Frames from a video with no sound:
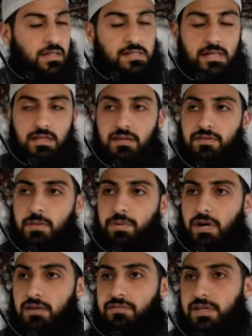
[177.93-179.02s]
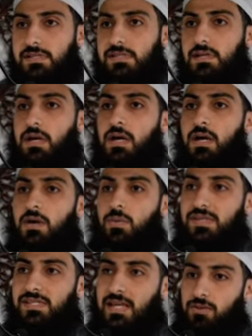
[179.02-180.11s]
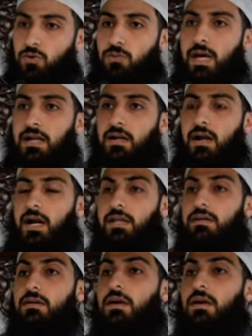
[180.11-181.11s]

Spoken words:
the seal of the prophets, was sent to mankind